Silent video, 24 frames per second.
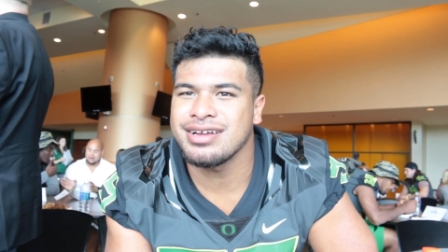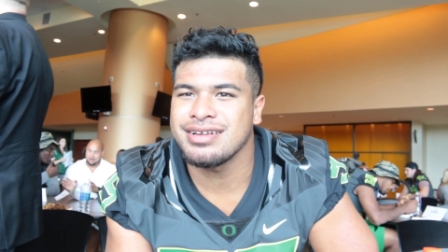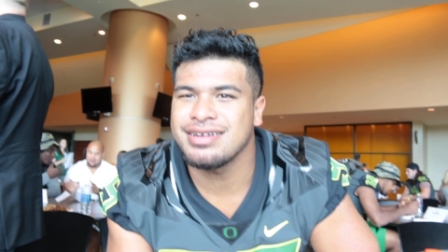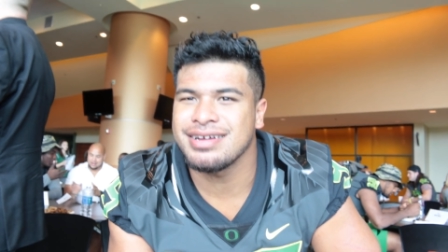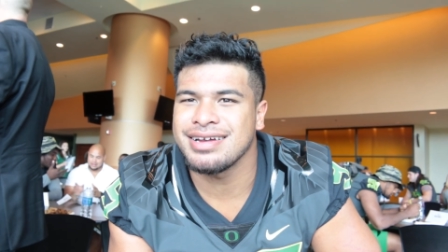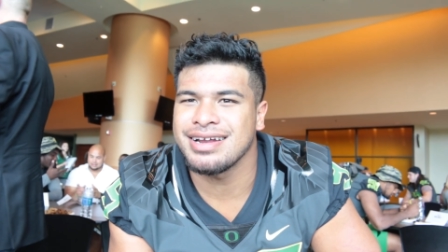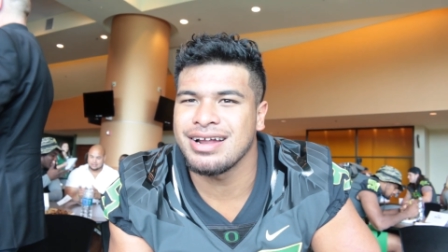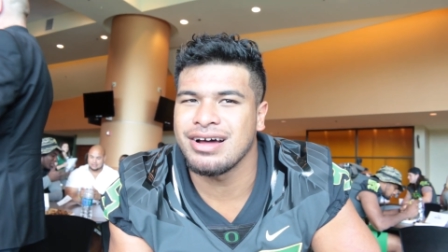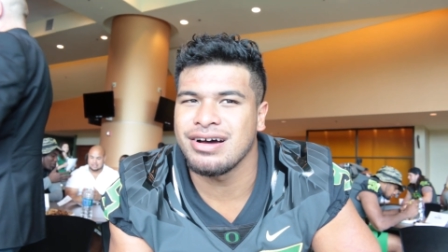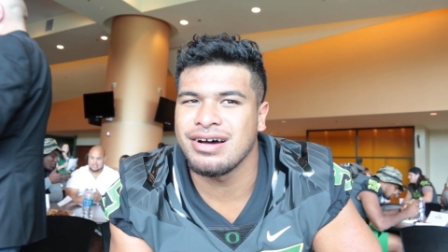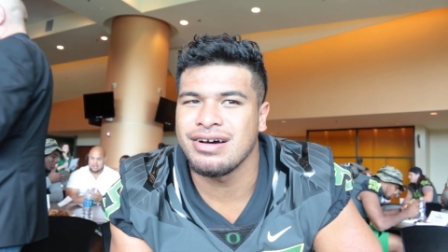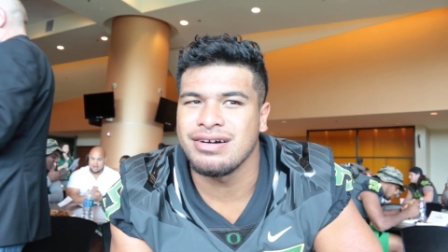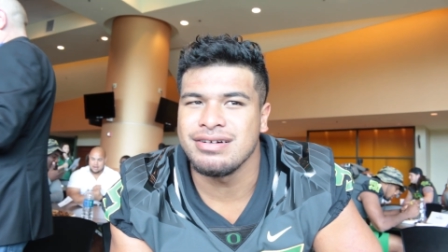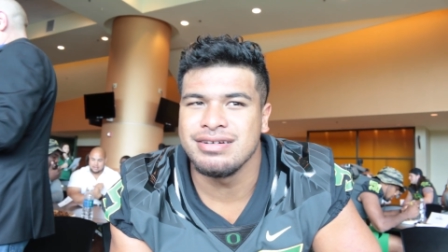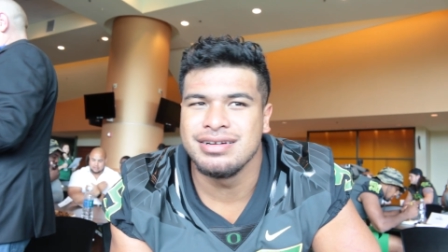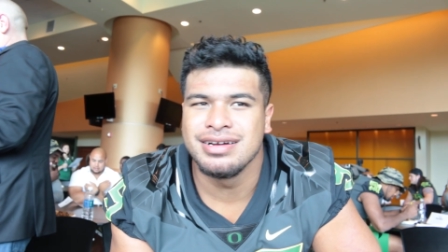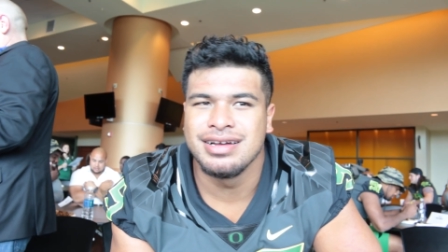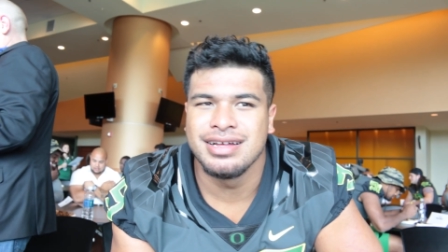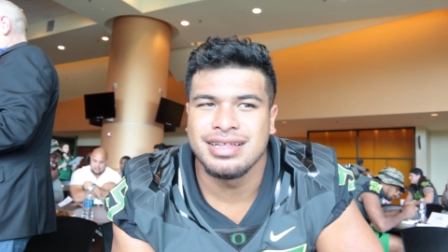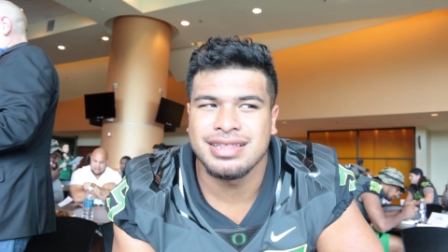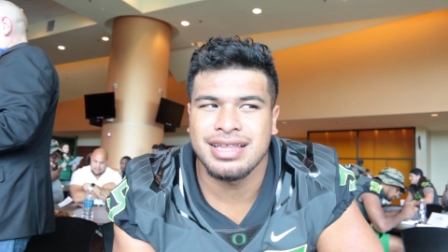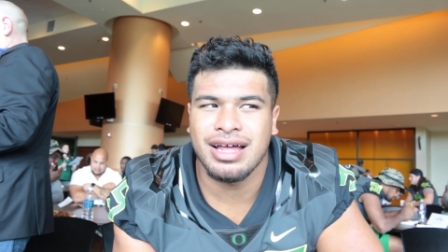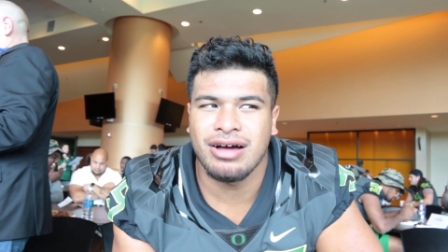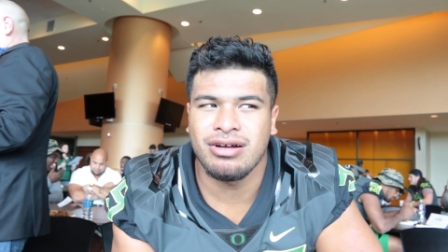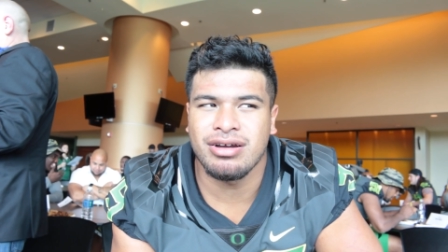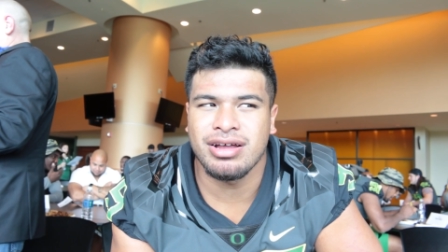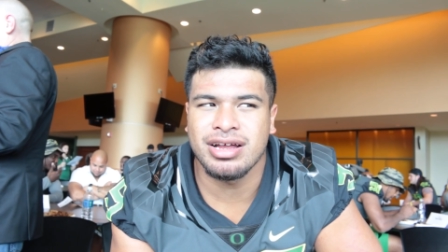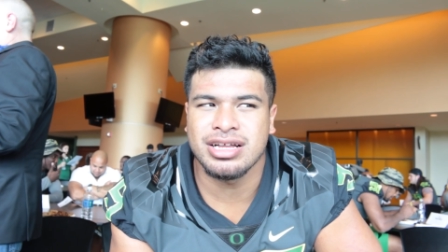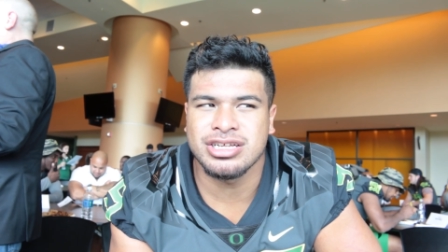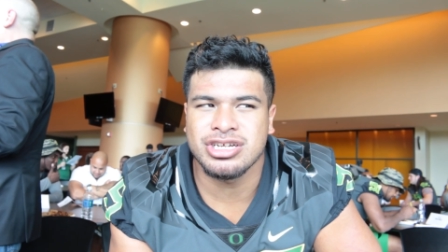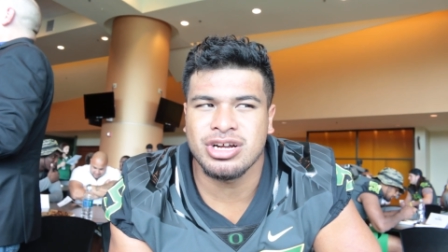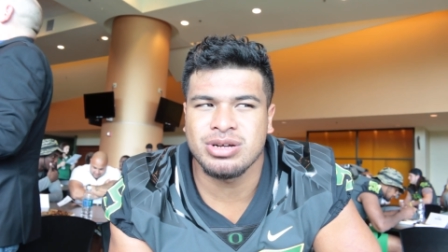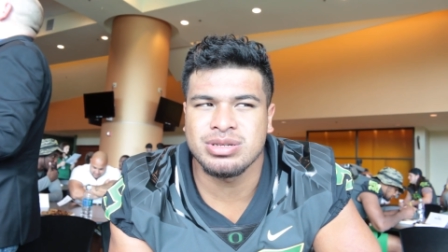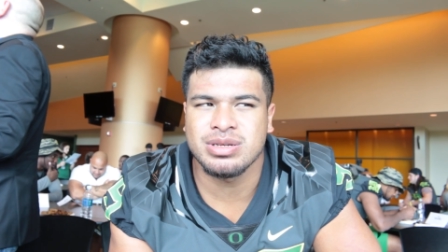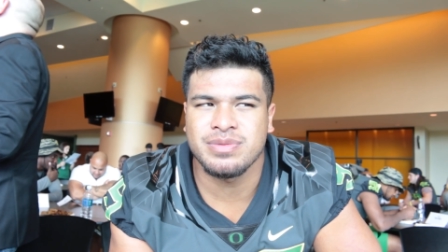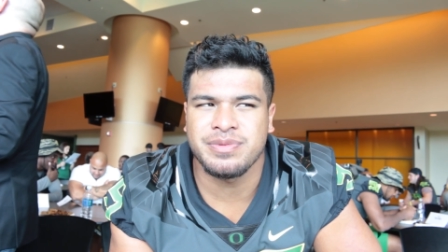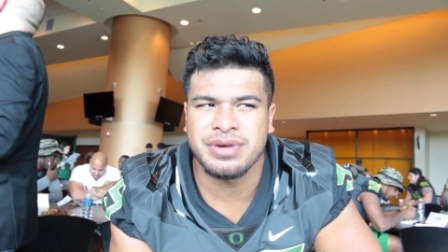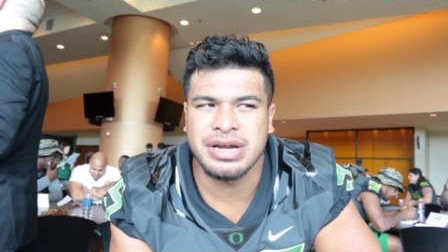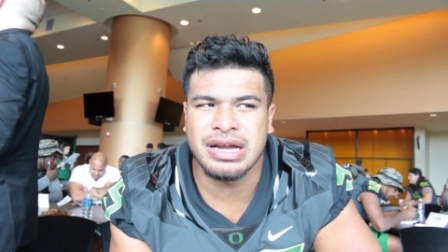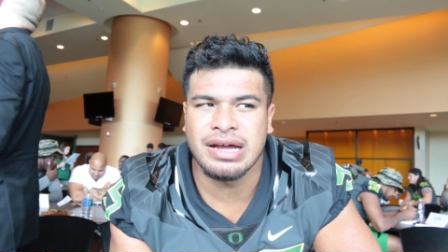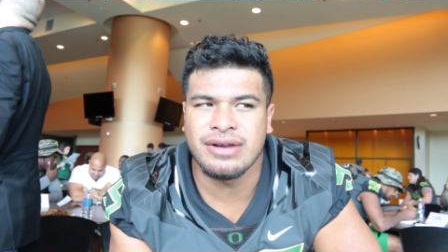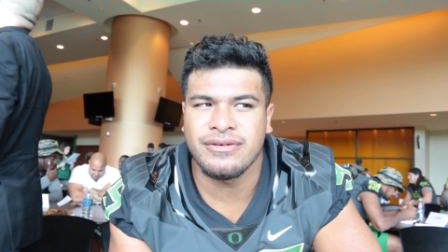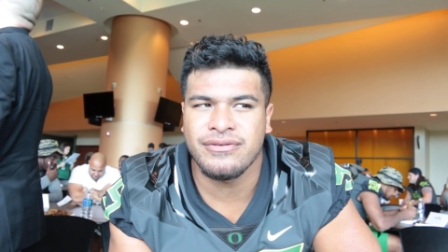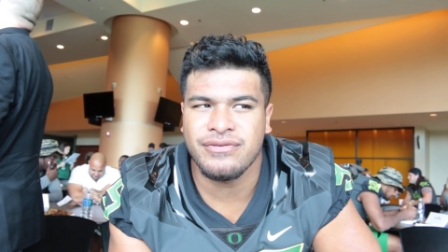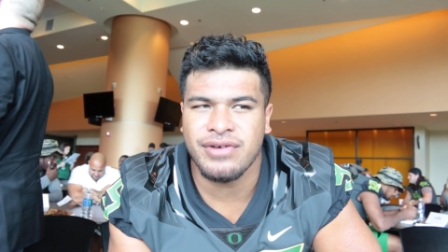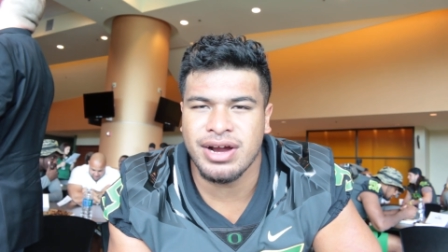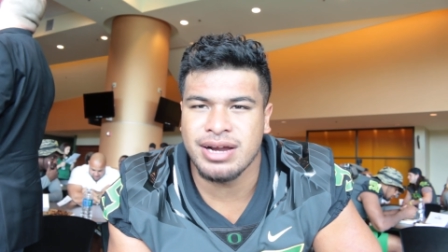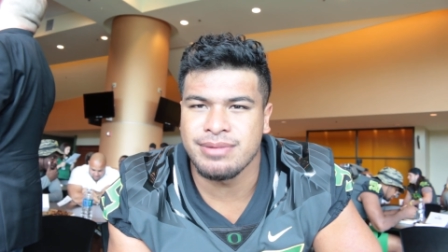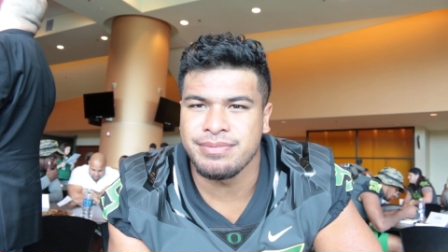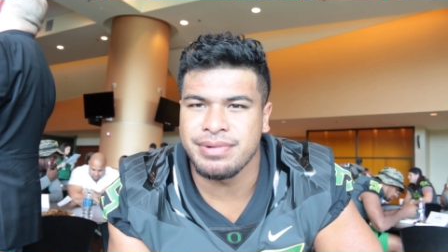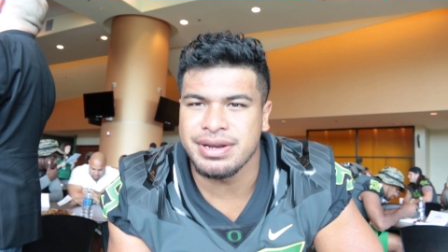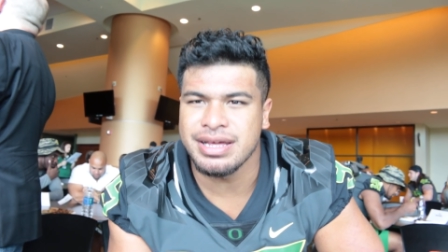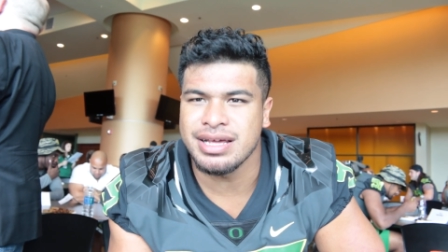You know uh, not only in terms of a good friend,